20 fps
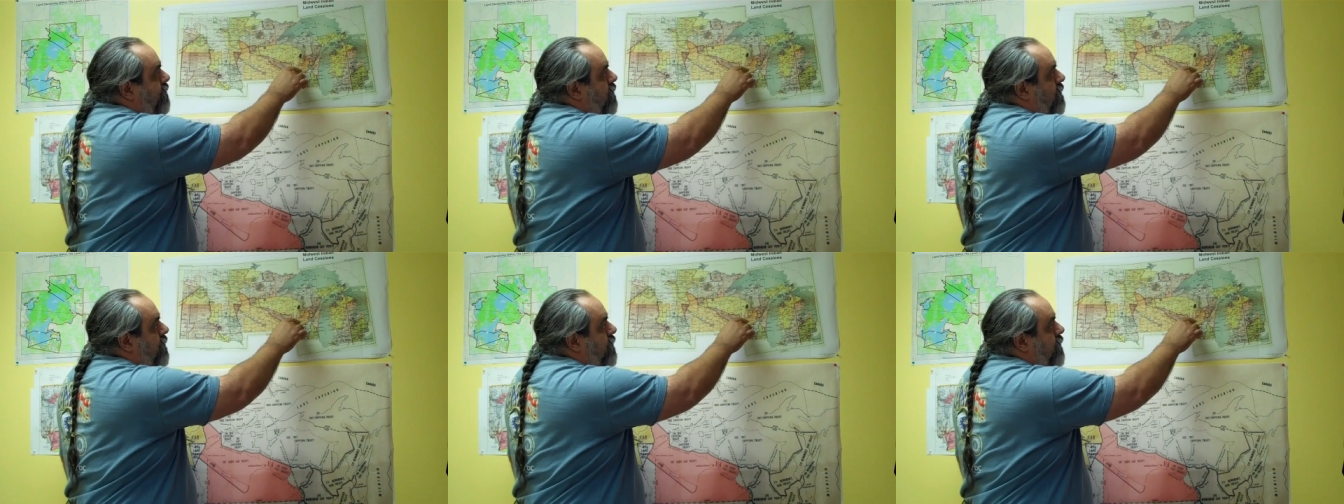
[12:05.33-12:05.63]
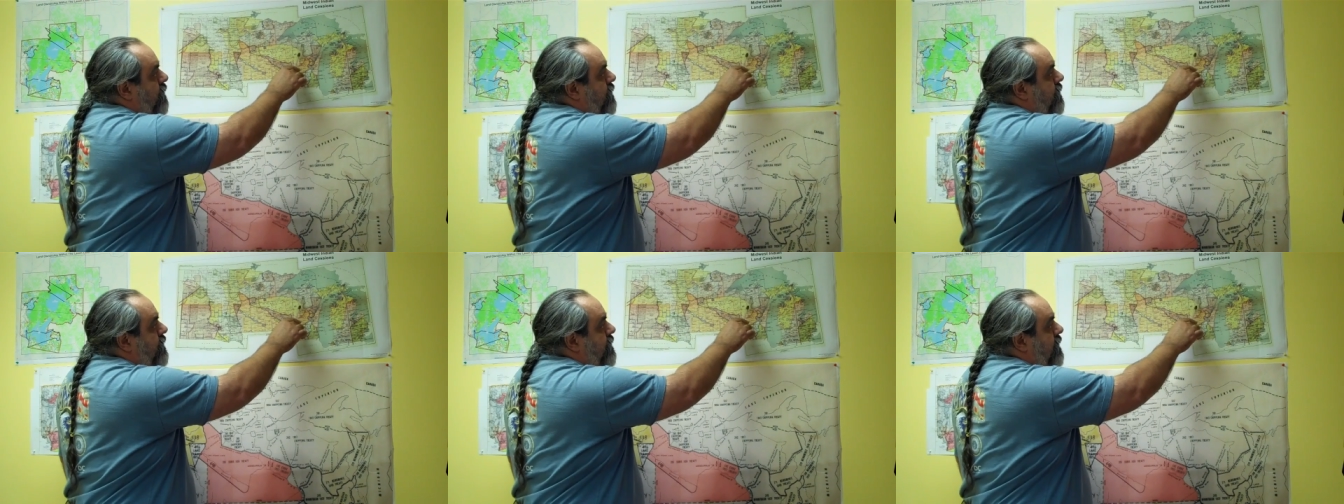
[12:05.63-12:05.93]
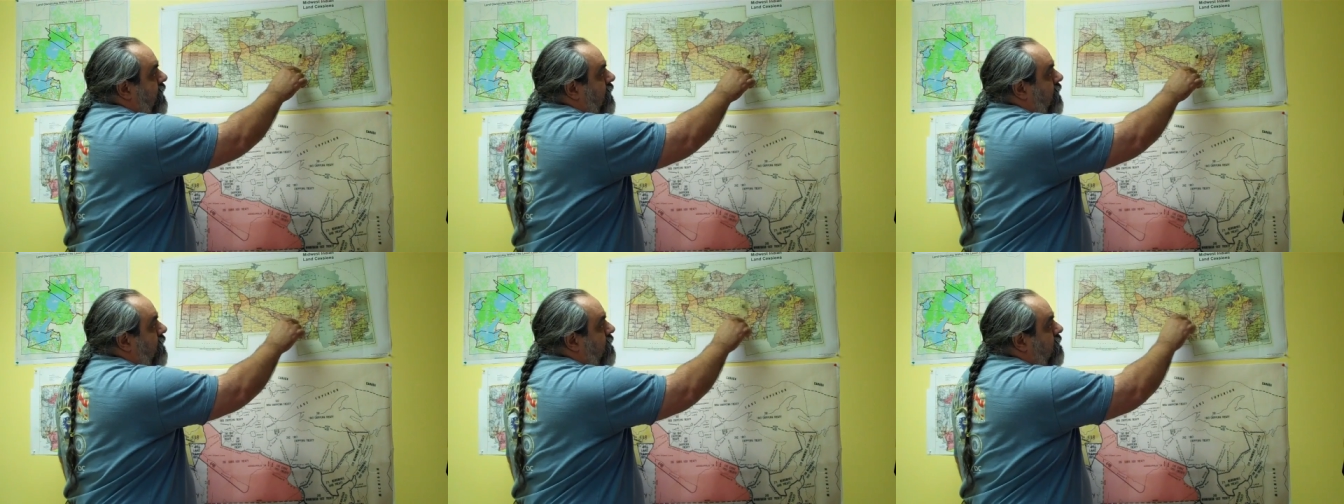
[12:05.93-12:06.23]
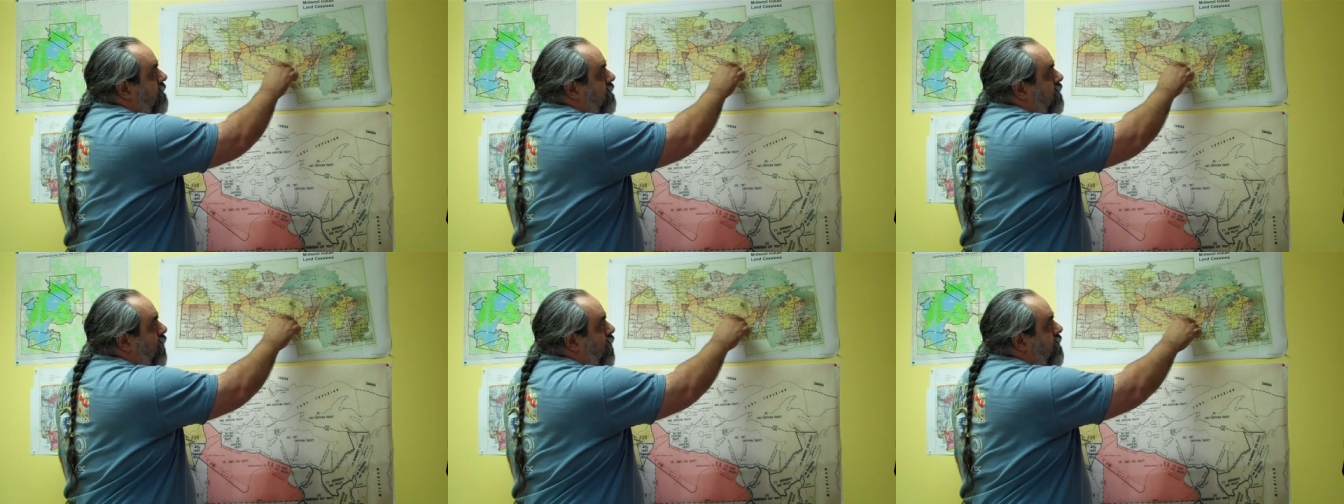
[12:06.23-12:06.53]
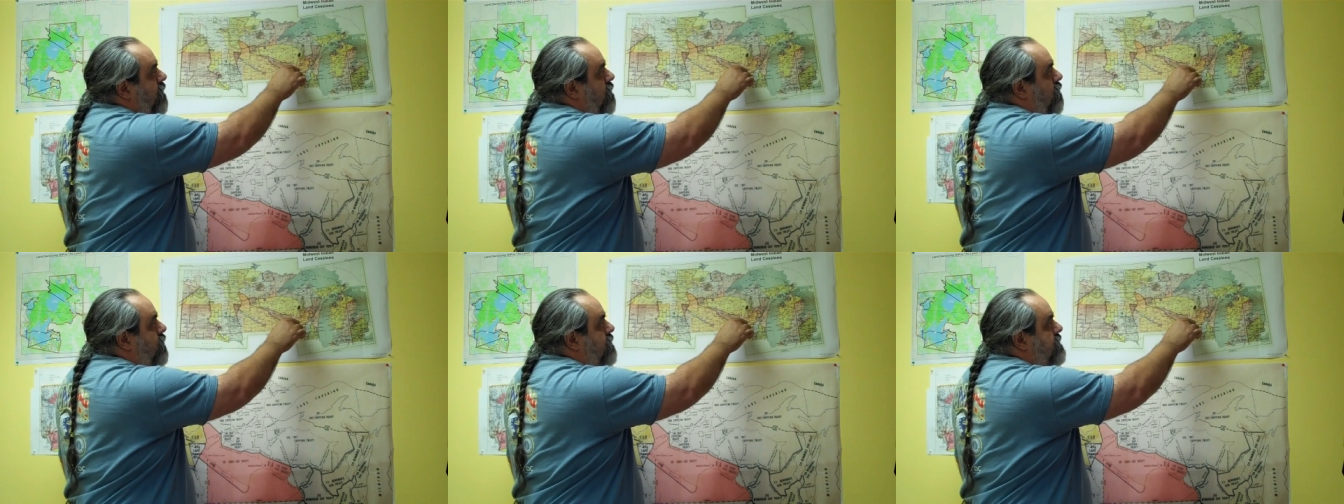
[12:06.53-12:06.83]
forth with uh,
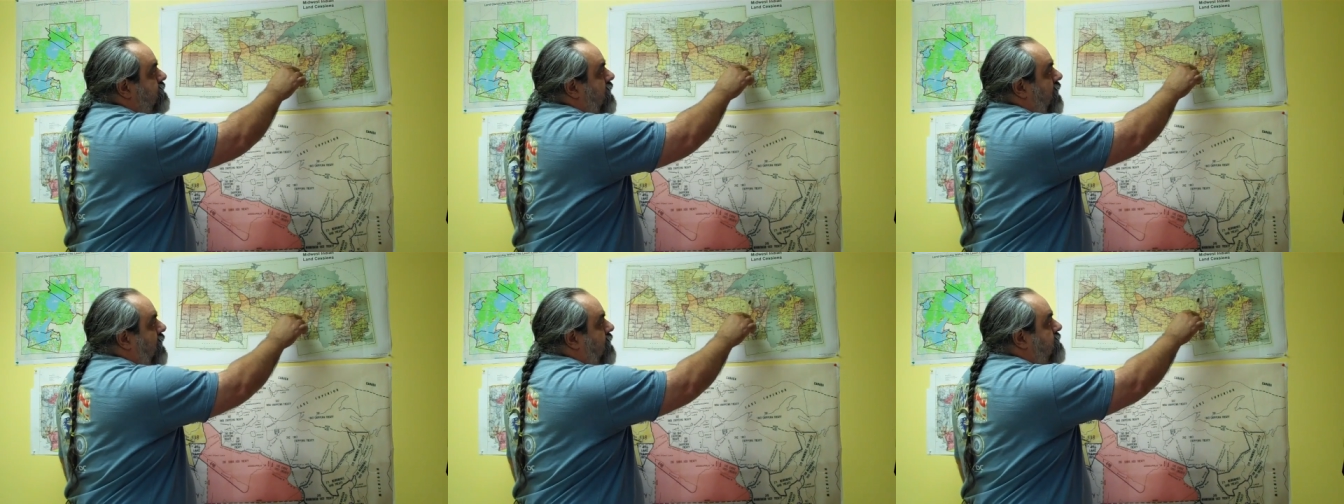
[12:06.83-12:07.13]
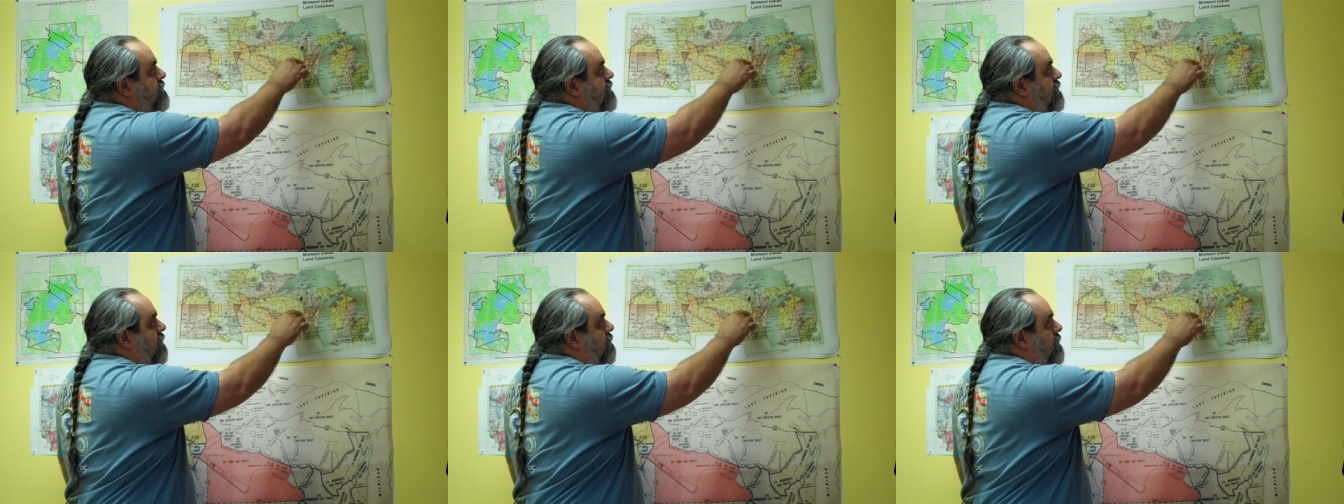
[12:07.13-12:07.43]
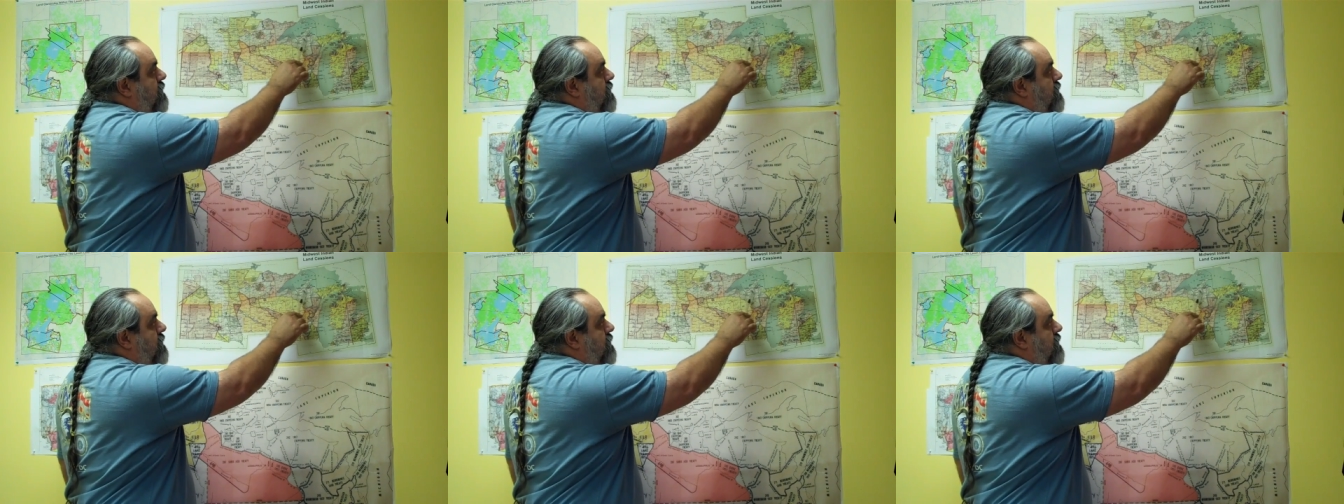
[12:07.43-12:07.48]
northern Wisconsin